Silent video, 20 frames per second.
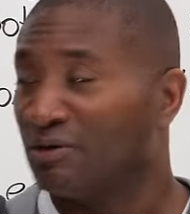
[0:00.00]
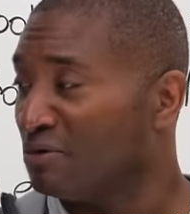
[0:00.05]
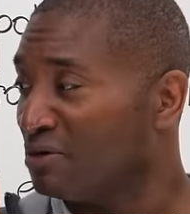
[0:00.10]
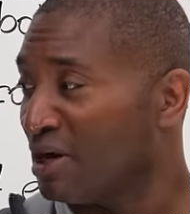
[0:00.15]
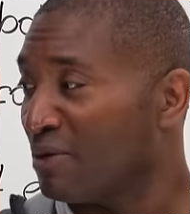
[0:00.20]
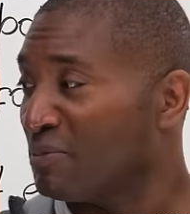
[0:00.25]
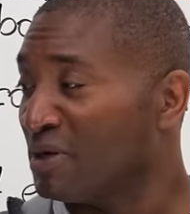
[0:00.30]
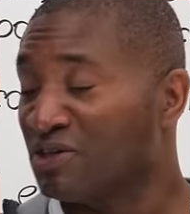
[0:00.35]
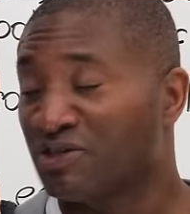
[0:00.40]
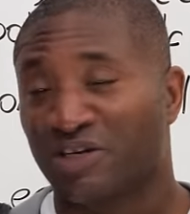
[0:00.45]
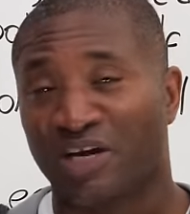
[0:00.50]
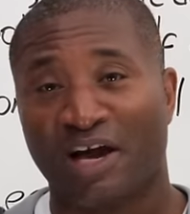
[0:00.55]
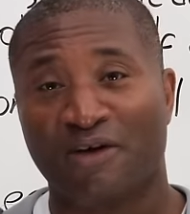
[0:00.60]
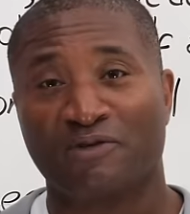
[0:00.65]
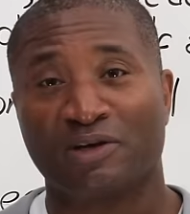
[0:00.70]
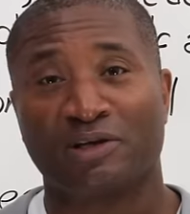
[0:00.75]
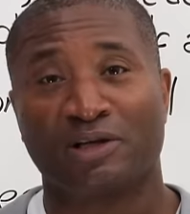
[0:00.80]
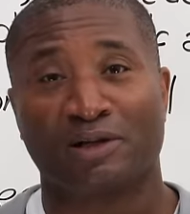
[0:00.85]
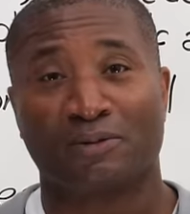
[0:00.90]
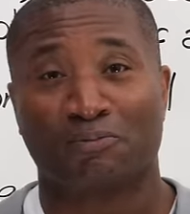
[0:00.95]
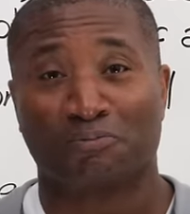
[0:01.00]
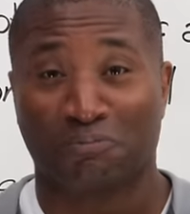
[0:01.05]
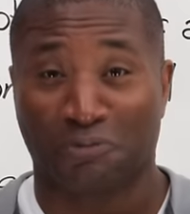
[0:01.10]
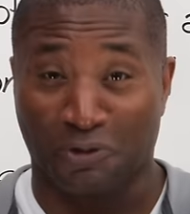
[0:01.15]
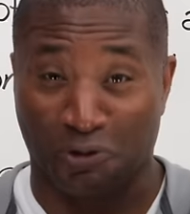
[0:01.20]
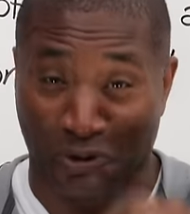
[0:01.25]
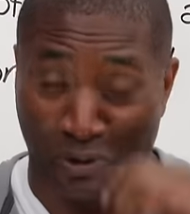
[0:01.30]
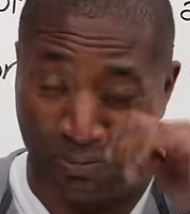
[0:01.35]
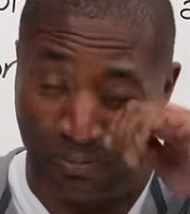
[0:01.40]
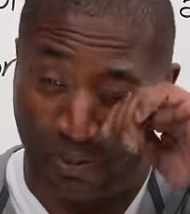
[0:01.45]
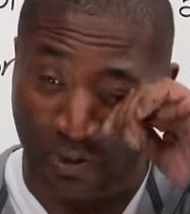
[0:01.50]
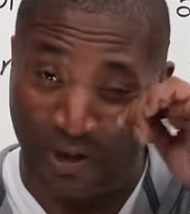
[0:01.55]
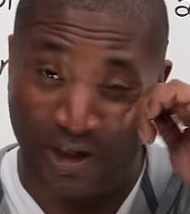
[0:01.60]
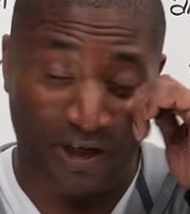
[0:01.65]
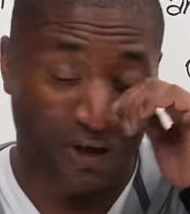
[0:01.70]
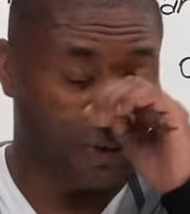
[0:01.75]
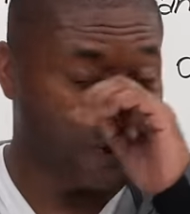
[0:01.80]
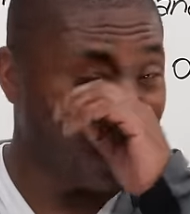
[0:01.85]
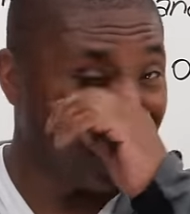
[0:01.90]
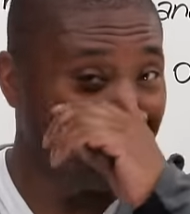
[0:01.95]
That means to every little girl and boy
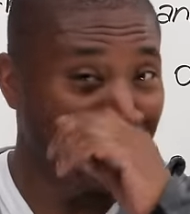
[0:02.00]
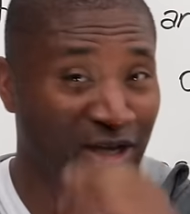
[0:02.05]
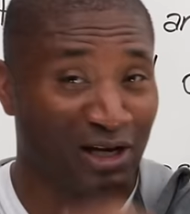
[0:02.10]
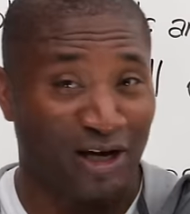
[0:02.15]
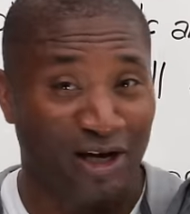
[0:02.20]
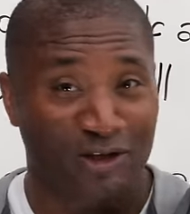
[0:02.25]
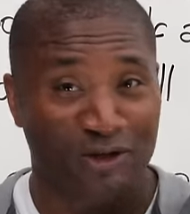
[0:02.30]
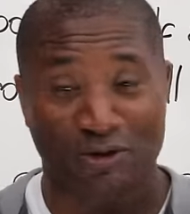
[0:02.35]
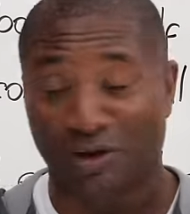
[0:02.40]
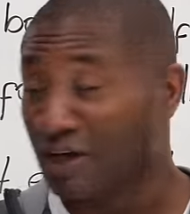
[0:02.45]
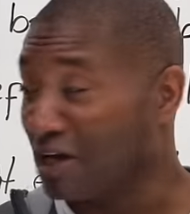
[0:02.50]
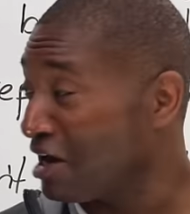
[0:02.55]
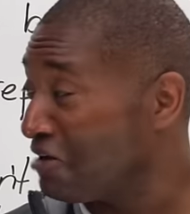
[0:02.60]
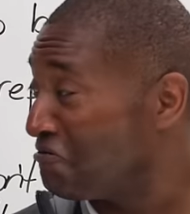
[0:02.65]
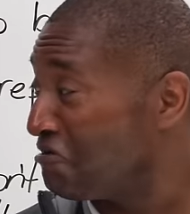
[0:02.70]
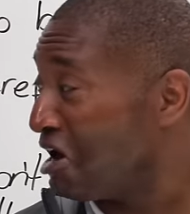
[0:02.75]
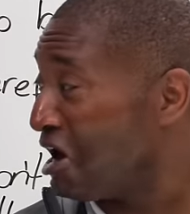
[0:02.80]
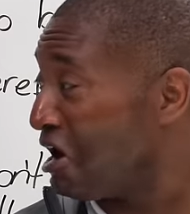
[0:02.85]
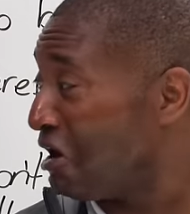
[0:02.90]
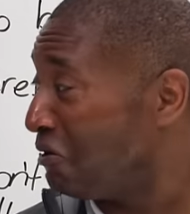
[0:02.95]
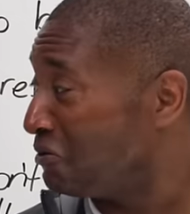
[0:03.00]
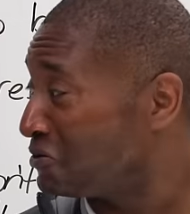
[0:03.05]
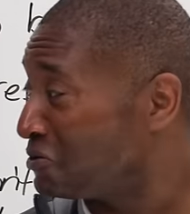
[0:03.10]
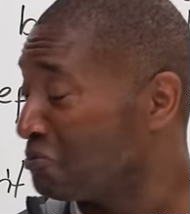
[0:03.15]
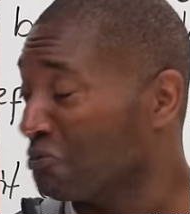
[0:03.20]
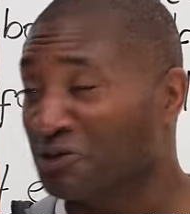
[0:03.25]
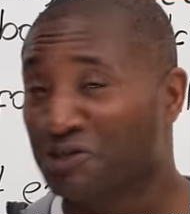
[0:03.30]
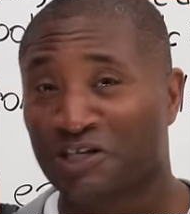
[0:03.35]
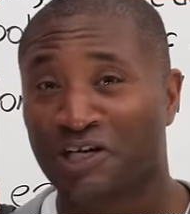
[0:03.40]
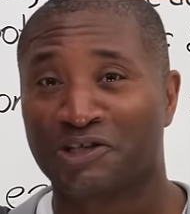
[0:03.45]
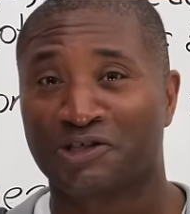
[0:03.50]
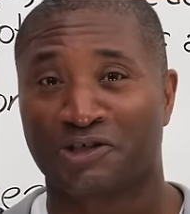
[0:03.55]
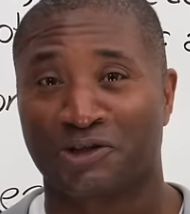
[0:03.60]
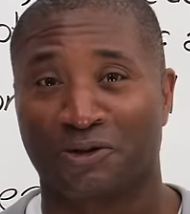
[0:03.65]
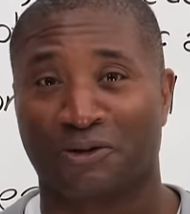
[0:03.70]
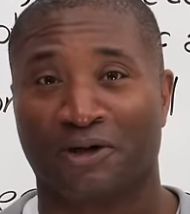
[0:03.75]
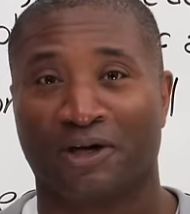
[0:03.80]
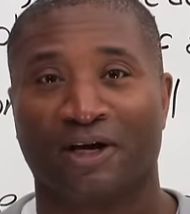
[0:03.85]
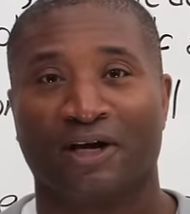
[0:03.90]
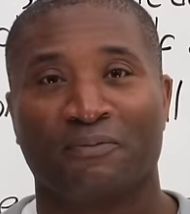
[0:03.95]
crying behind you, like, I vow to protect you.
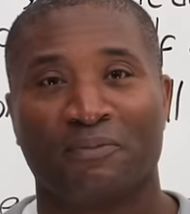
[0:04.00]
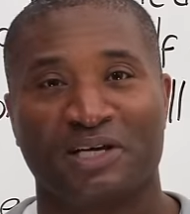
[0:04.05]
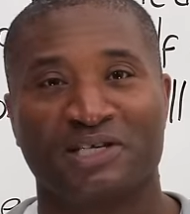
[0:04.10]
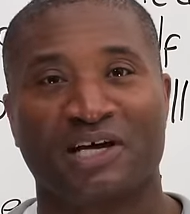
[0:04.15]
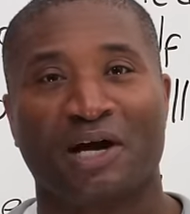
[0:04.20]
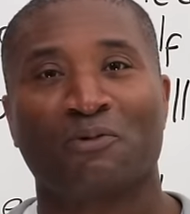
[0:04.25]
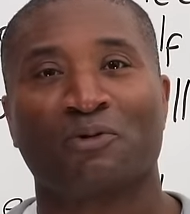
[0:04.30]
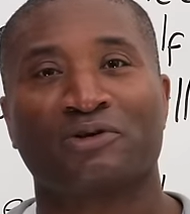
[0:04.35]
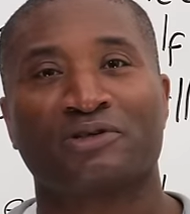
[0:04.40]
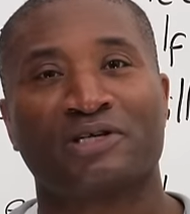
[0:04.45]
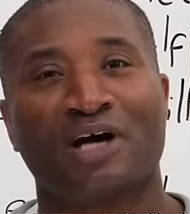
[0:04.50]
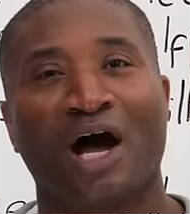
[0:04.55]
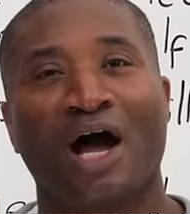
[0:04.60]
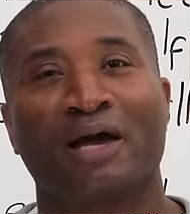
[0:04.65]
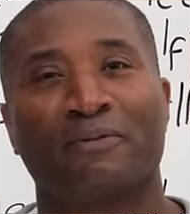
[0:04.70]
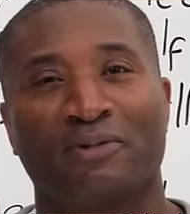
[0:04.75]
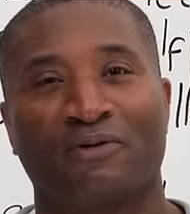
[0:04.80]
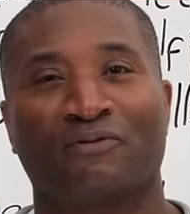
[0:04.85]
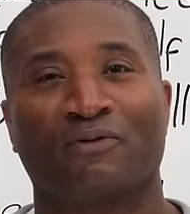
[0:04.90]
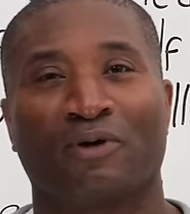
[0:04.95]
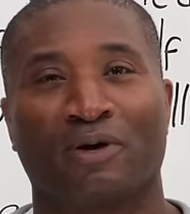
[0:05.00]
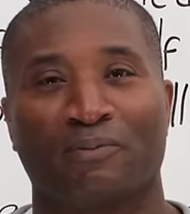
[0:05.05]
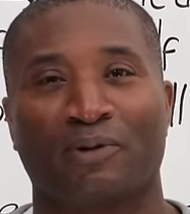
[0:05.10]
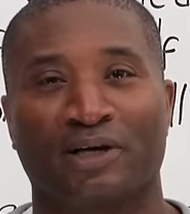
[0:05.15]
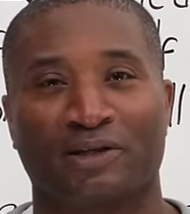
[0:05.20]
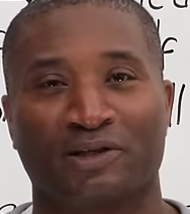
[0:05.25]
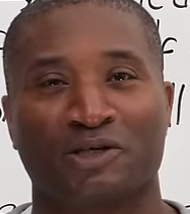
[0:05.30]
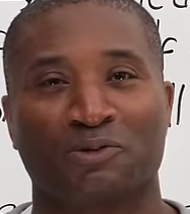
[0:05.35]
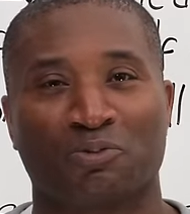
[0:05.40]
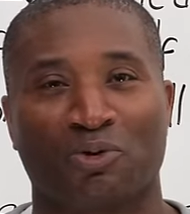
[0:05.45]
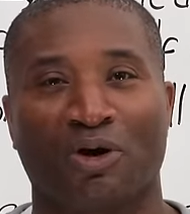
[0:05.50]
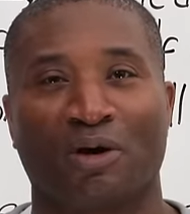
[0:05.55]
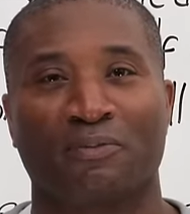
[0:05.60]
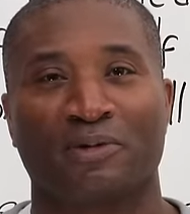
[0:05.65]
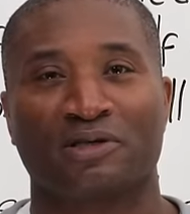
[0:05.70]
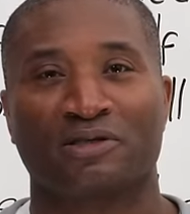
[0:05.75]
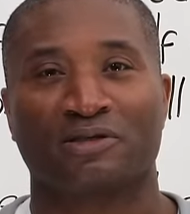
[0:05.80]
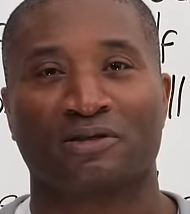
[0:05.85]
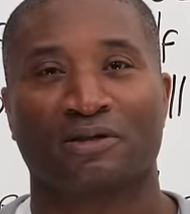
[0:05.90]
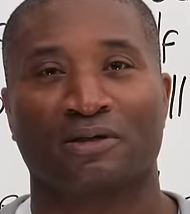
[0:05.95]
It means I will die before I break this
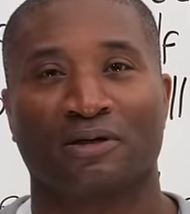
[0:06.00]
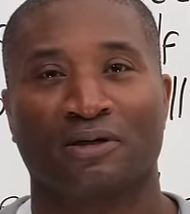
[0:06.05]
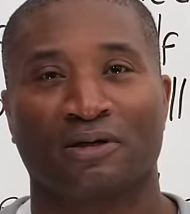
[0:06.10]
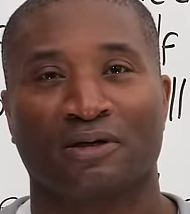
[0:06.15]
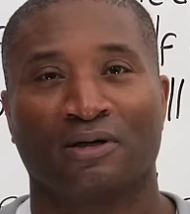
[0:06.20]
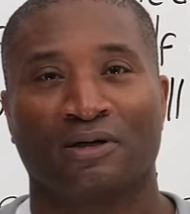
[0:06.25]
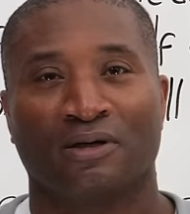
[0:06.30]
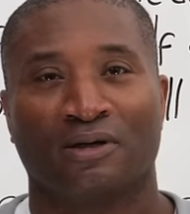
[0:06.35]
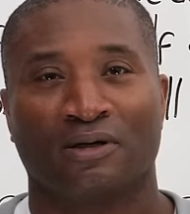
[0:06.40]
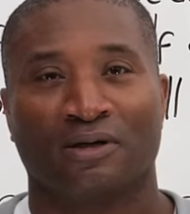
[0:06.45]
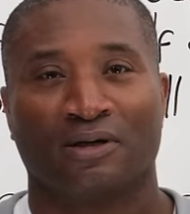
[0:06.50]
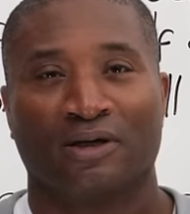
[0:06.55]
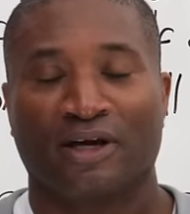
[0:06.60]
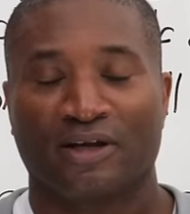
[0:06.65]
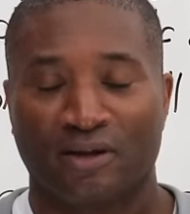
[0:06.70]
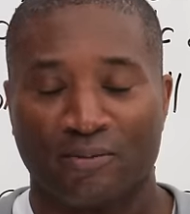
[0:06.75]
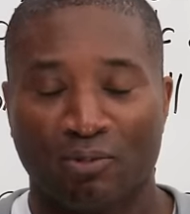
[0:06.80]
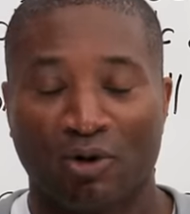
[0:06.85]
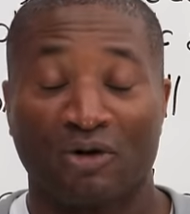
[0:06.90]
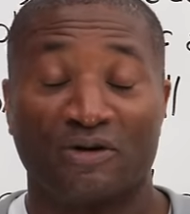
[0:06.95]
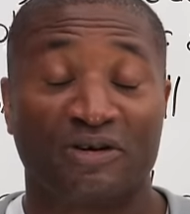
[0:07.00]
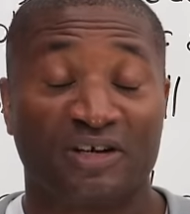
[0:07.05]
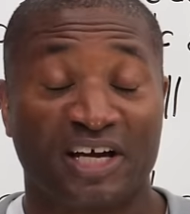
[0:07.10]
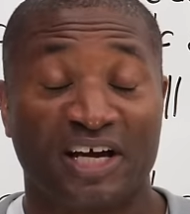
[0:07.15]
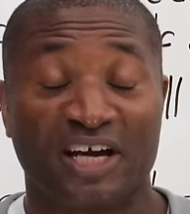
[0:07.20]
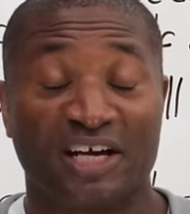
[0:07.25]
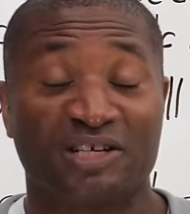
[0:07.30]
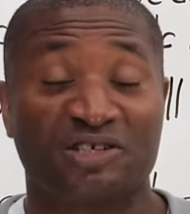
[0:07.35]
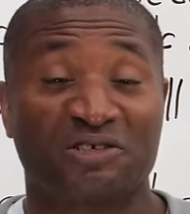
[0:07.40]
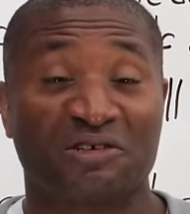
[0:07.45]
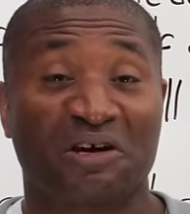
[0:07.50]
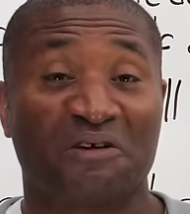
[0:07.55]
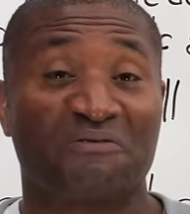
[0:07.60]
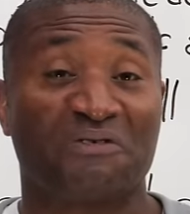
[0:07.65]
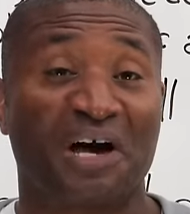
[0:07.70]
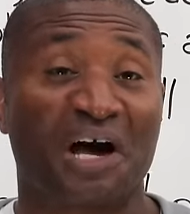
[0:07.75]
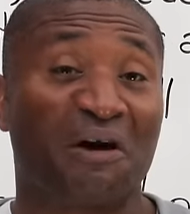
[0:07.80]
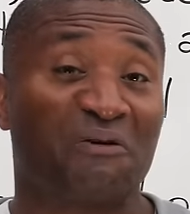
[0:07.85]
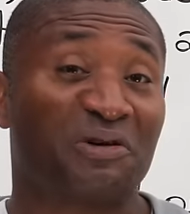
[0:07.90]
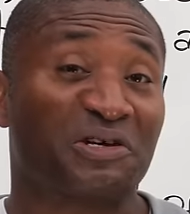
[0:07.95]
promise. In the modern age, a
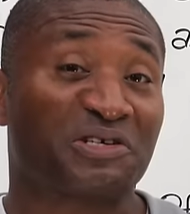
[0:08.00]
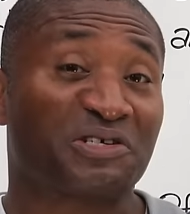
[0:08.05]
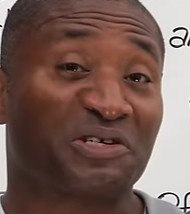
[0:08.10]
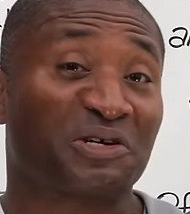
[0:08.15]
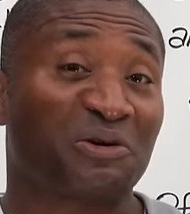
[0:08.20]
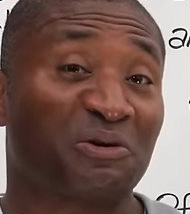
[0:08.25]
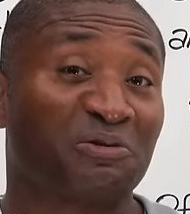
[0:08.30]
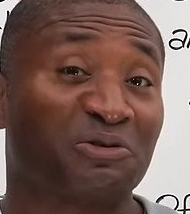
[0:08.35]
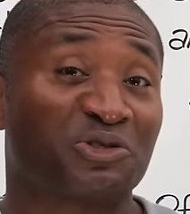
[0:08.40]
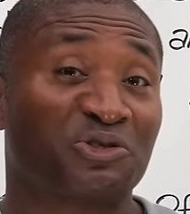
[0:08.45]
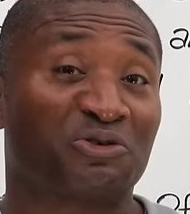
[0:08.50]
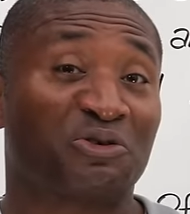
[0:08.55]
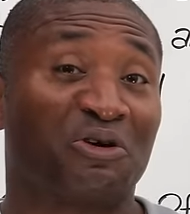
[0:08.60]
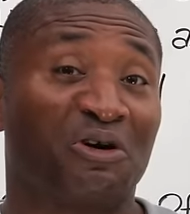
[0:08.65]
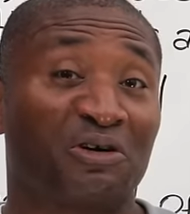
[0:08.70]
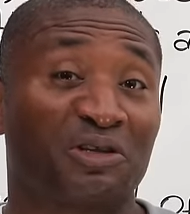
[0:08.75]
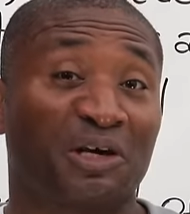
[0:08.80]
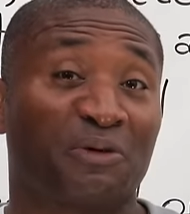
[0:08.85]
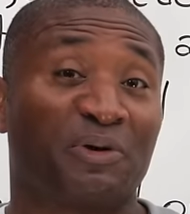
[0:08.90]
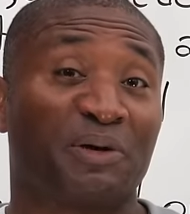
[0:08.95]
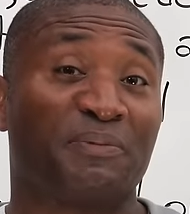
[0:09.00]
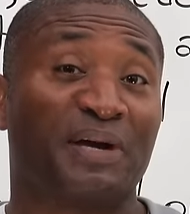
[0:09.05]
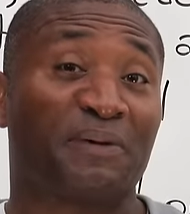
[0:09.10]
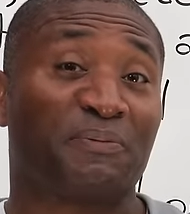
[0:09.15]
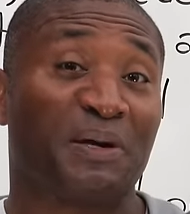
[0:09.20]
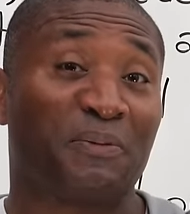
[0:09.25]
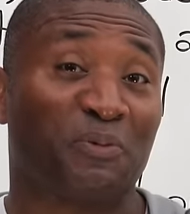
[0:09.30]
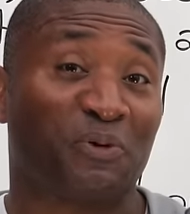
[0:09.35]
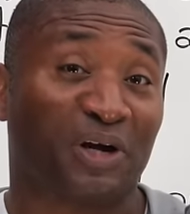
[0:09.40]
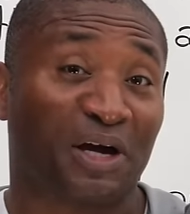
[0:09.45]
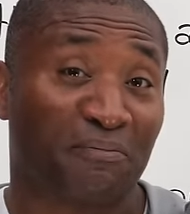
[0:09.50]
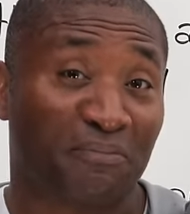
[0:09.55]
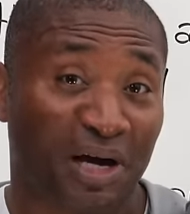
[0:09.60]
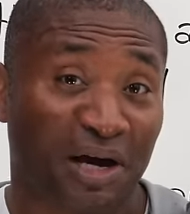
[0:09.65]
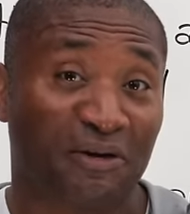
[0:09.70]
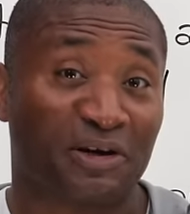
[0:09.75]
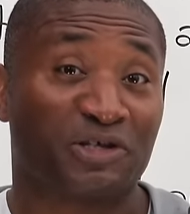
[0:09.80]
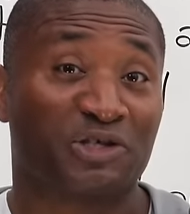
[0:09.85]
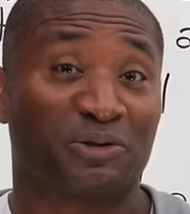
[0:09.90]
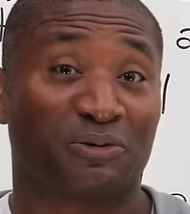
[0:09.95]
vow is so strong that we make people get
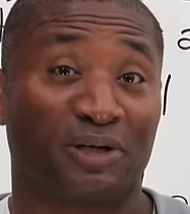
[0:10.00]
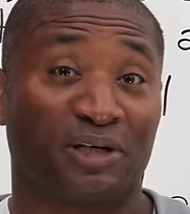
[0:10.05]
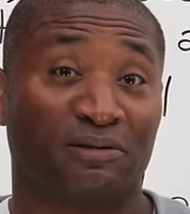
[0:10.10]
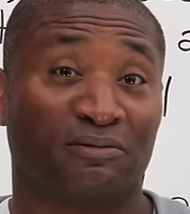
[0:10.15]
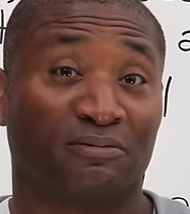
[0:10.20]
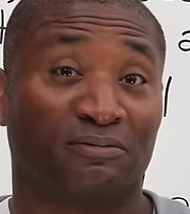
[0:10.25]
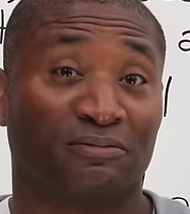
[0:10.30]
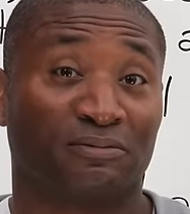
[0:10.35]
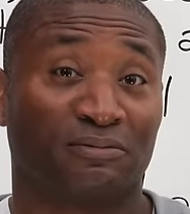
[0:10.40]
married to it.